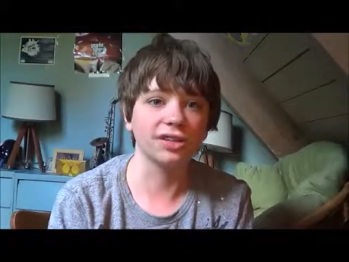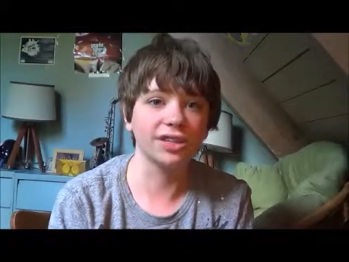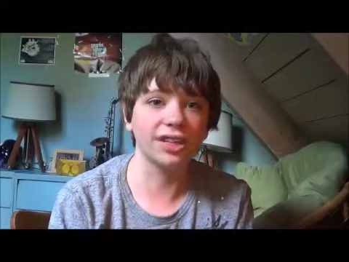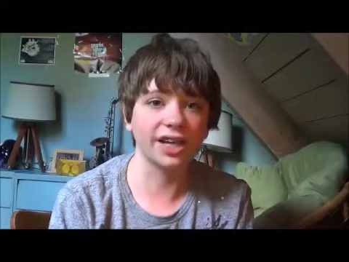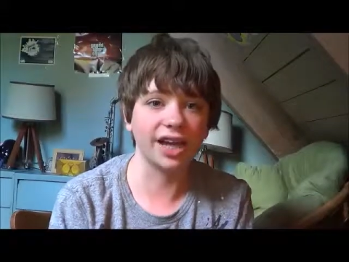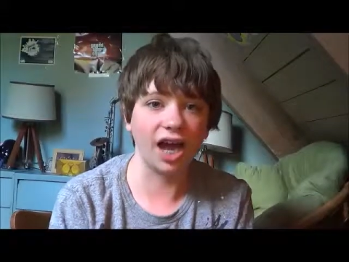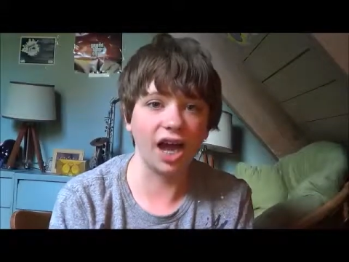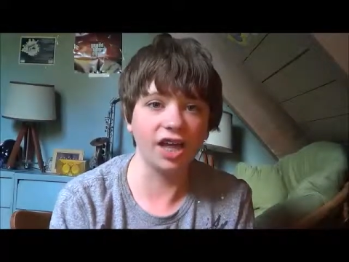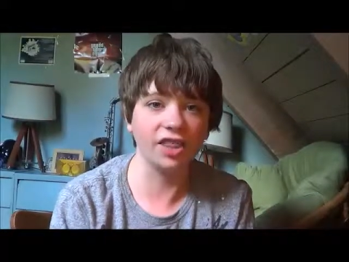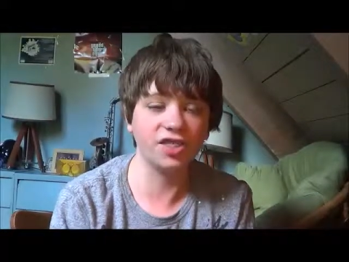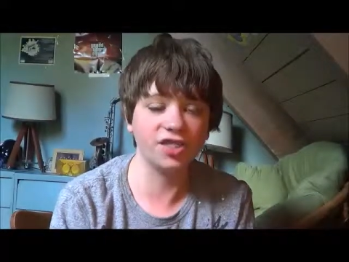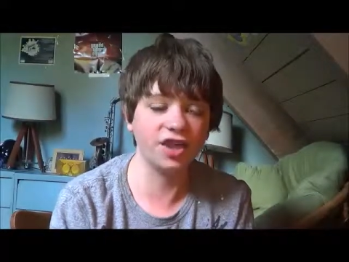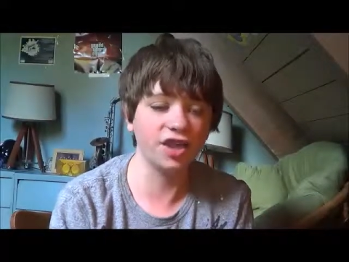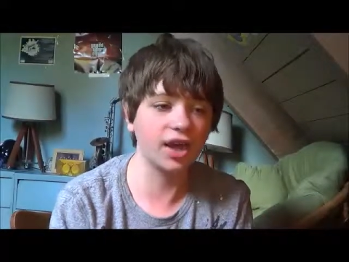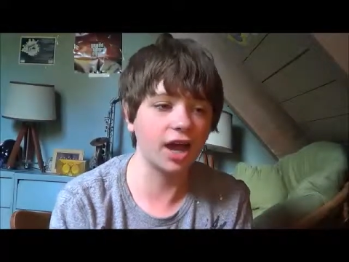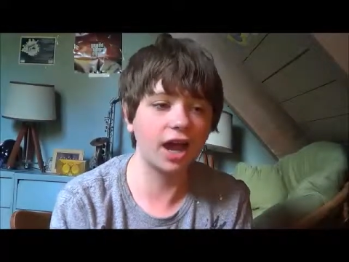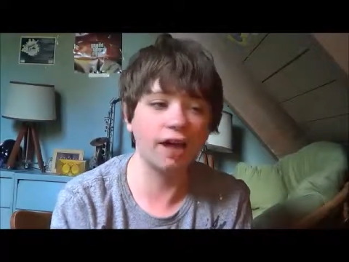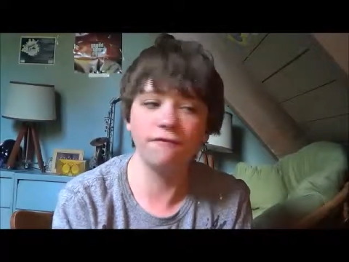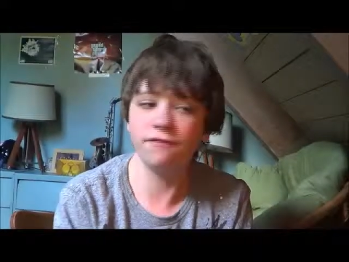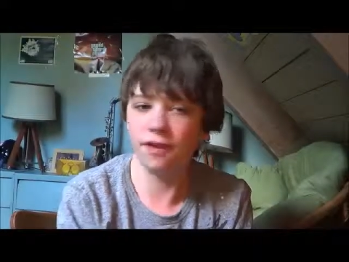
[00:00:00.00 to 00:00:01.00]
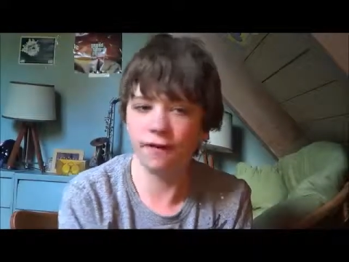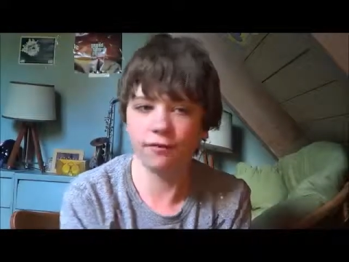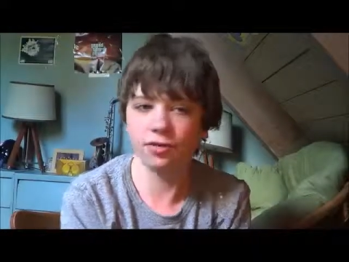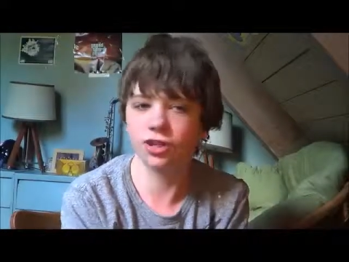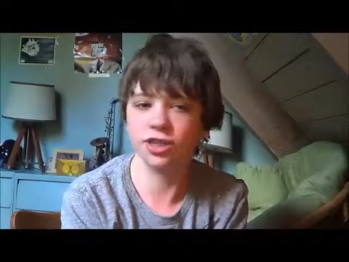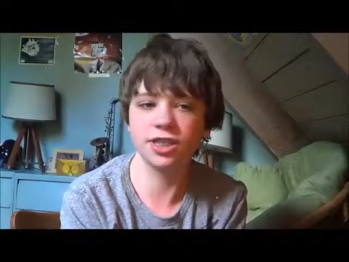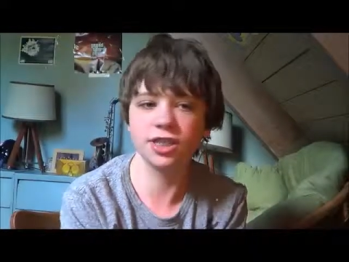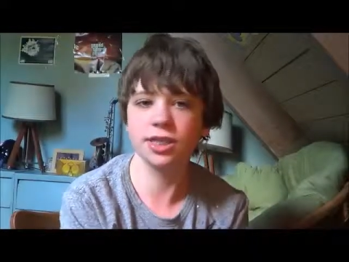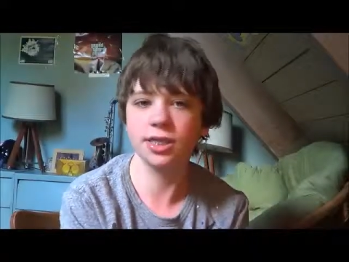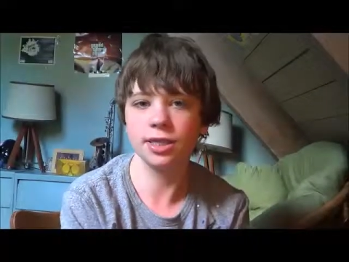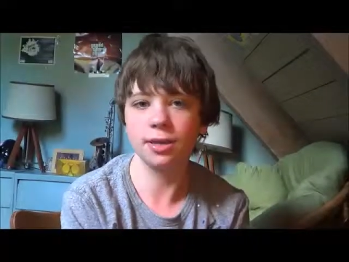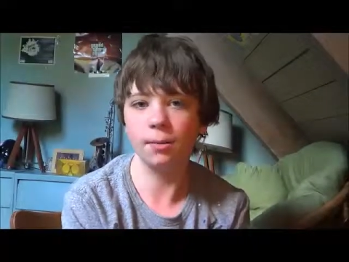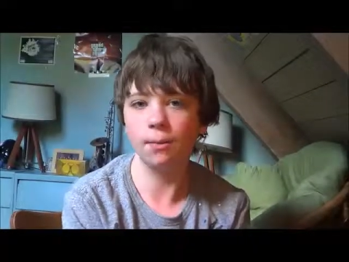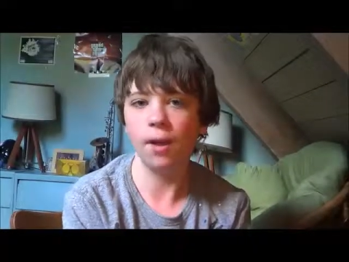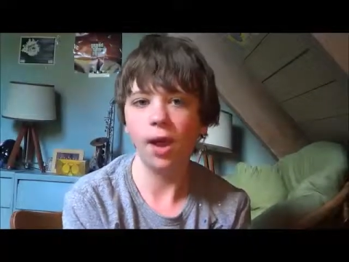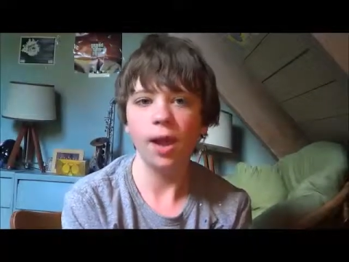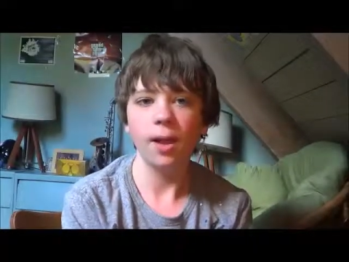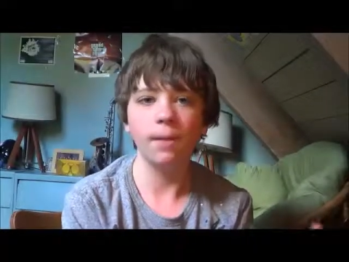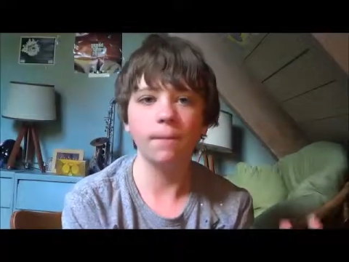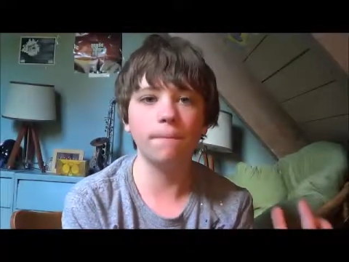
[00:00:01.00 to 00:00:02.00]
Like, I think I've never seen them
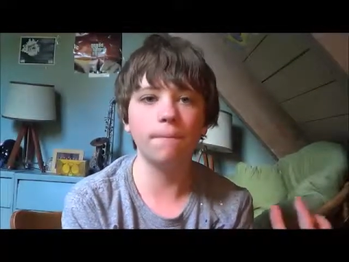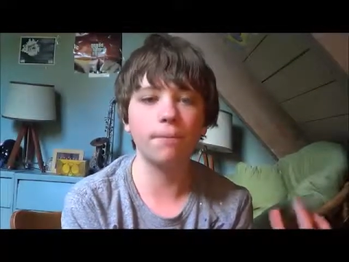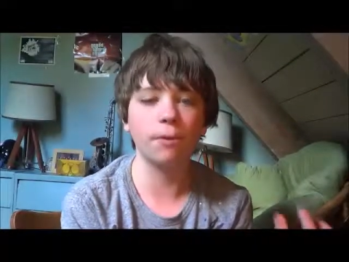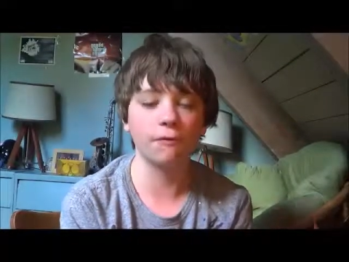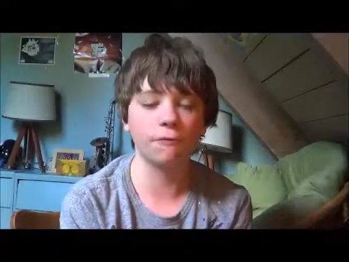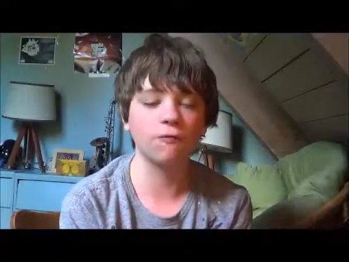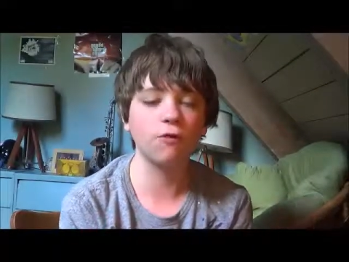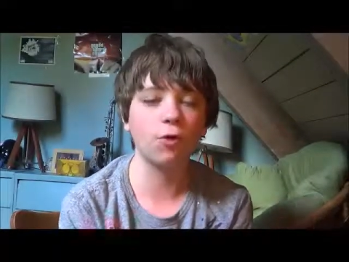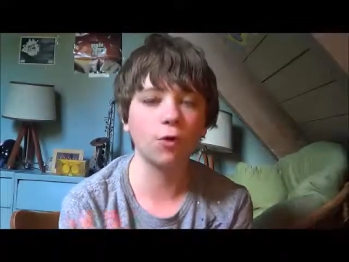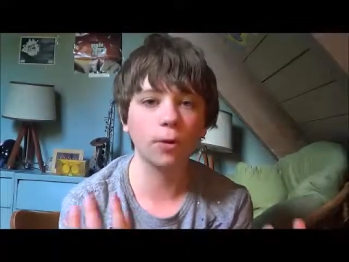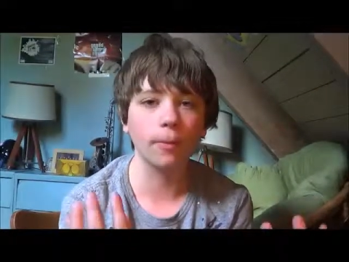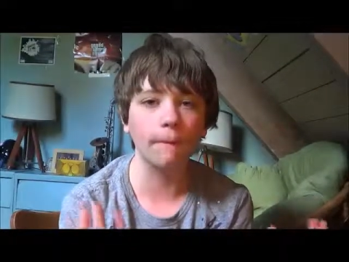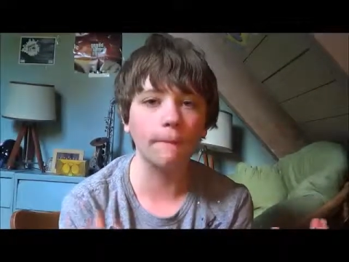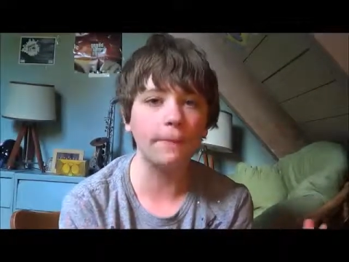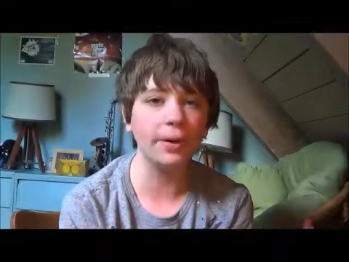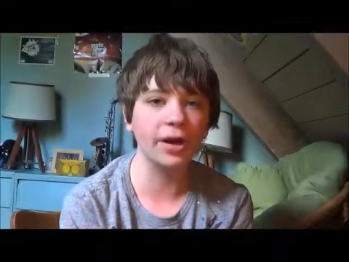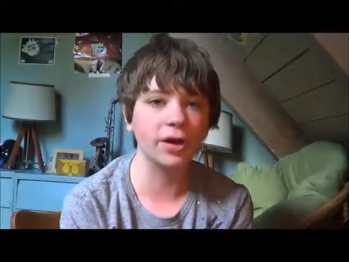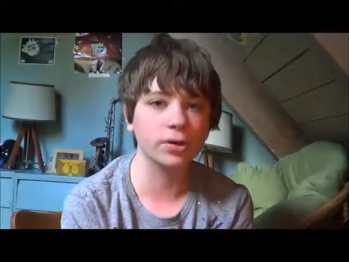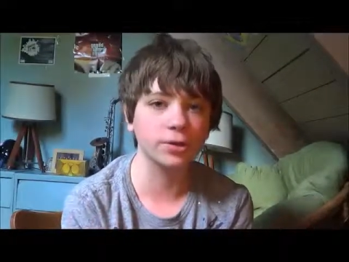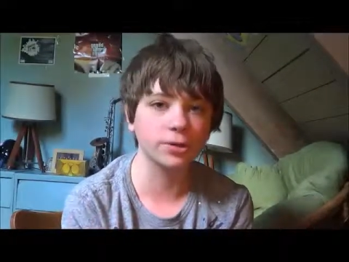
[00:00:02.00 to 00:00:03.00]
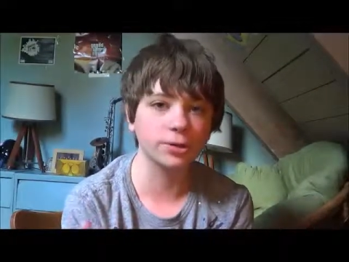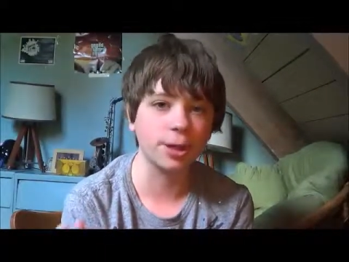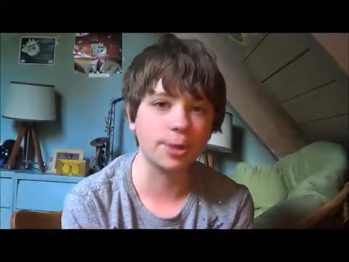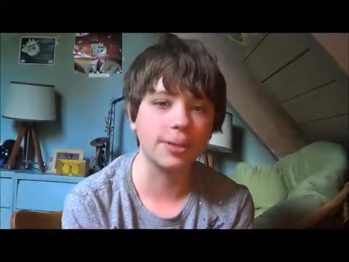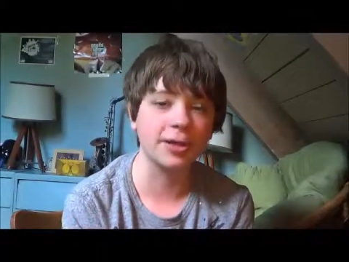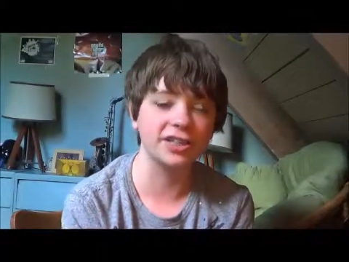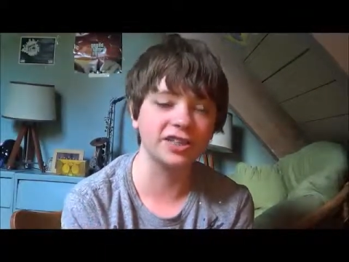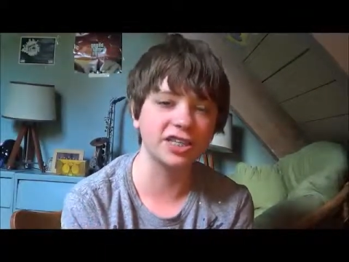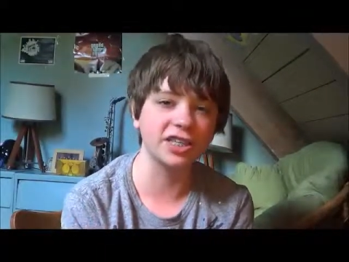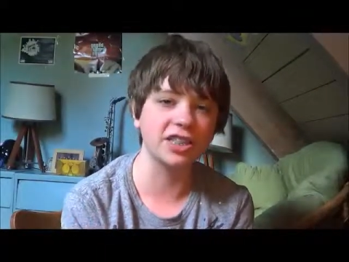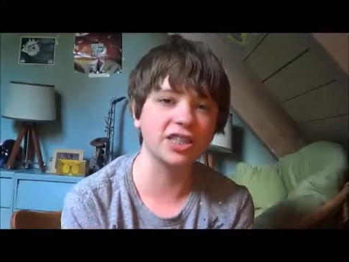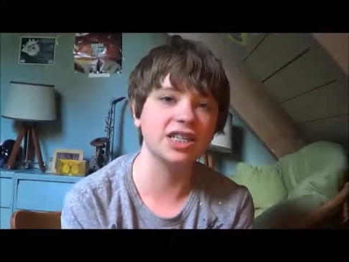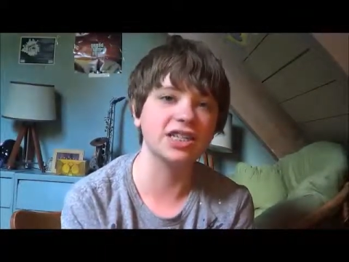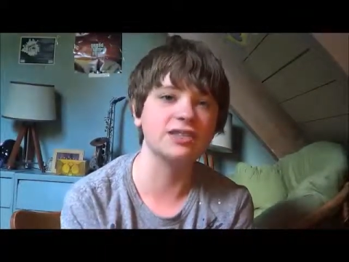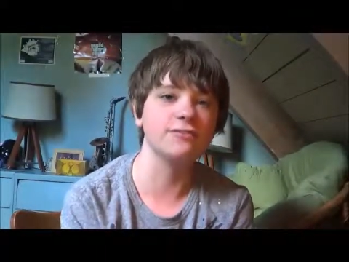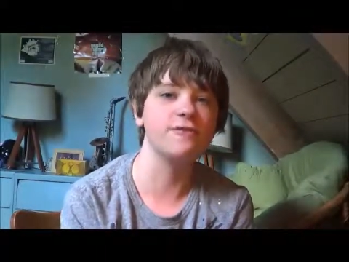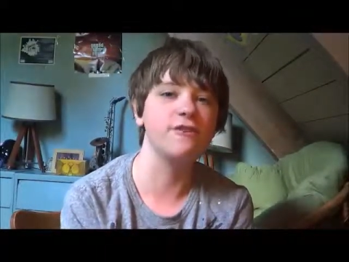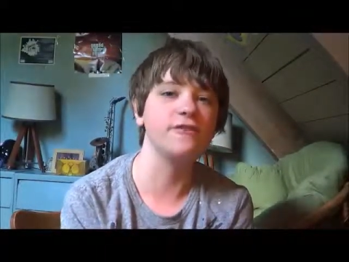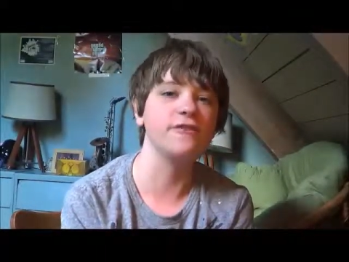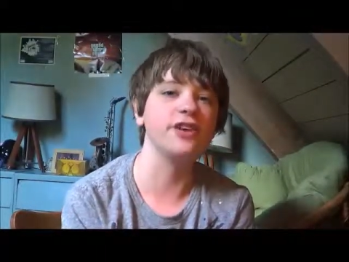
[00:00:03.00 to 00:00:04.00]
perform better than they did in
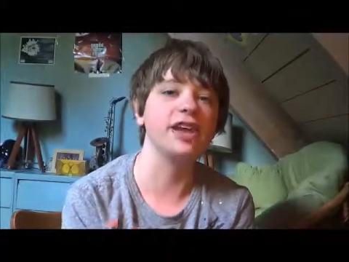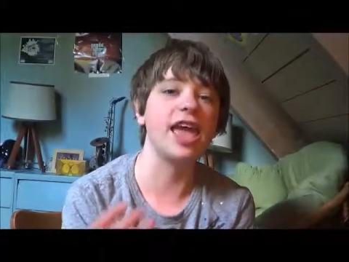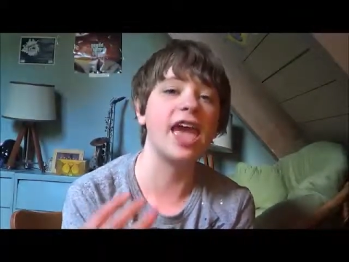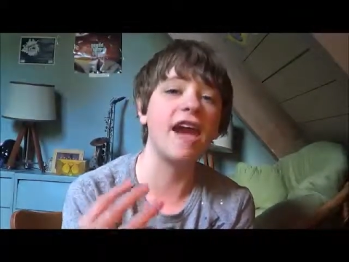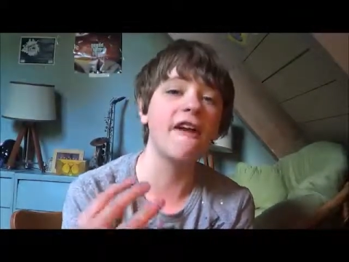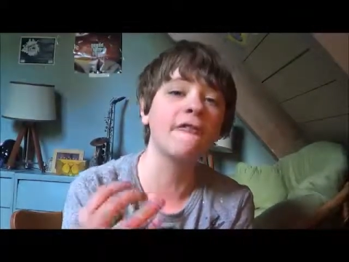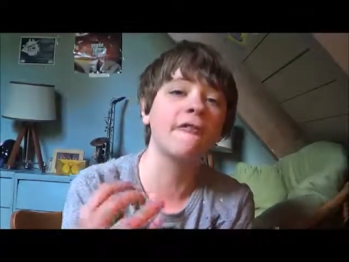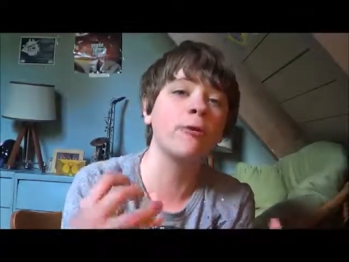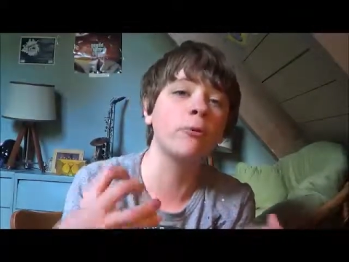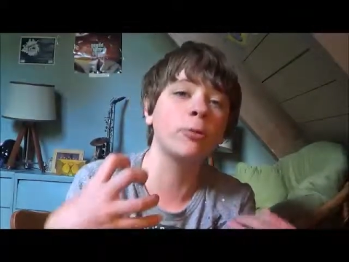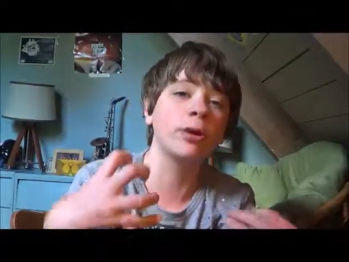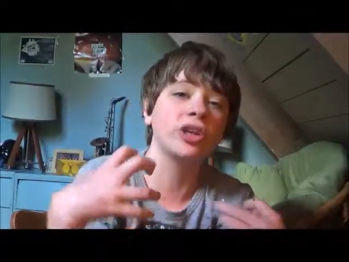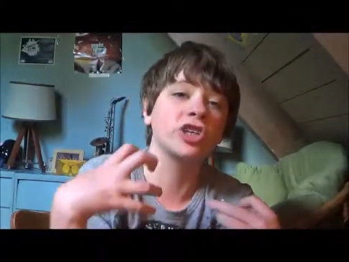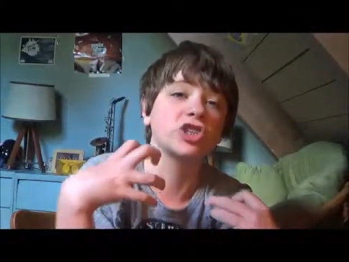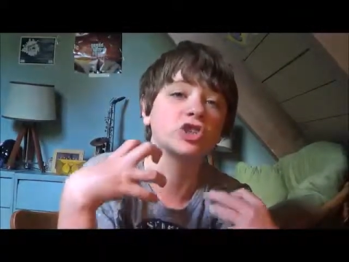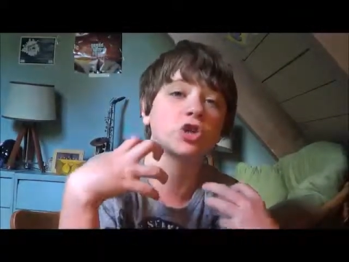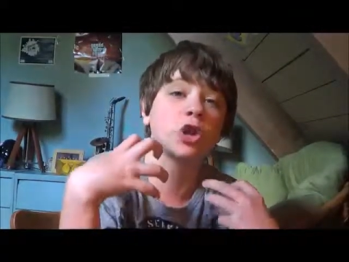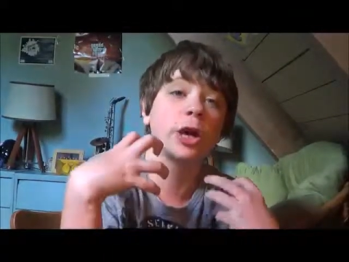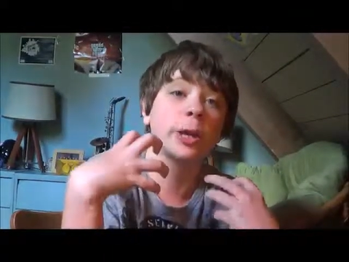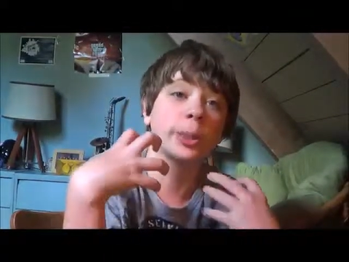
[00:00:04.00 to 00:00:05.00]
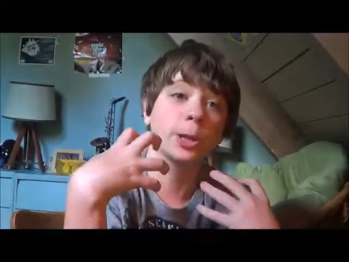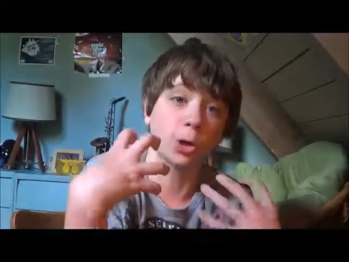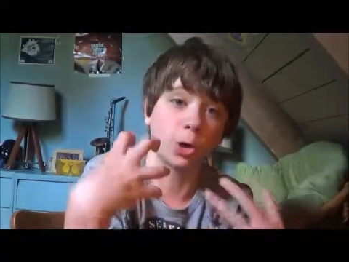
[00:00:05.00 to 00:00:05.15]
this movie. Everyone is trying